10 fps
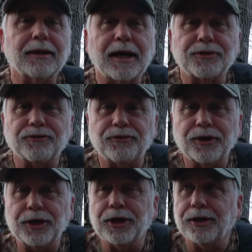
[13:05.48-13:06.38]
Lots of
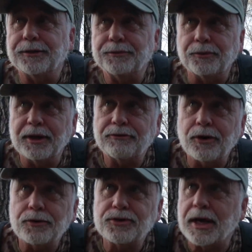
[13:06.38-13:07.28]
fun here. Well,
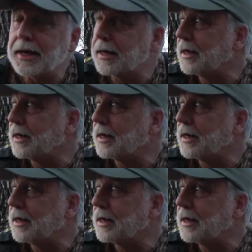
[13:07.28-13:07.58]
folks,